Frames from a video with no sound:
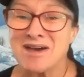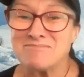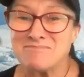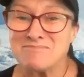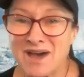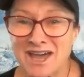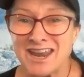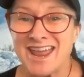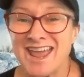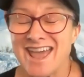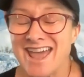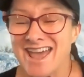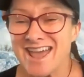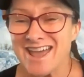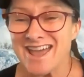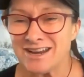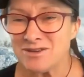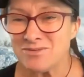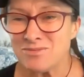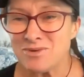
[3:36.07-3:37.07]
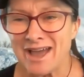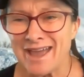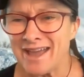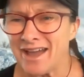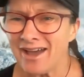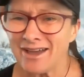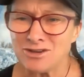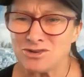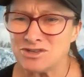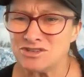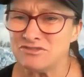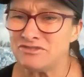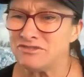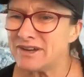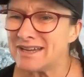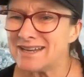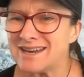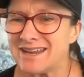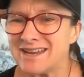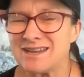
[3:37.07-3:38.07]
But anyway, I couldn't
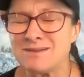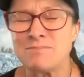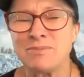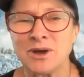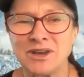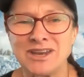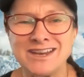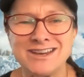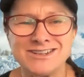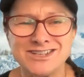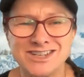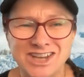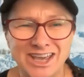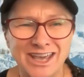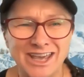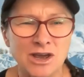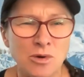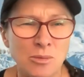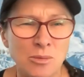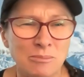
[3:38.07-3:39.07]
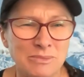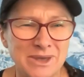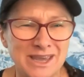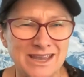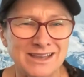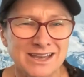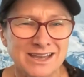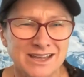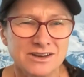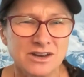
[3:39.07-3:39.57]
find anybody to help me.